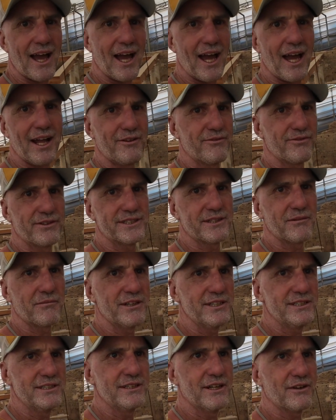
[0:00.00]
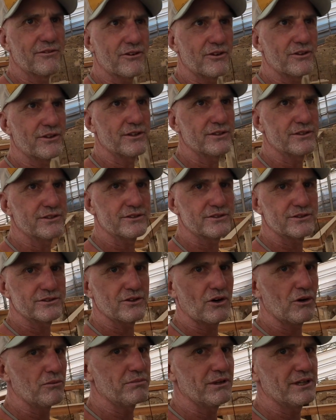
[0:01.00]
And for some reason I've got this
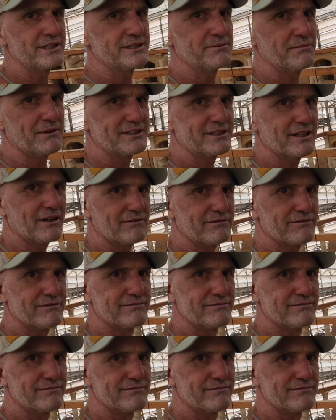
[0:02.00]
whole place to myself.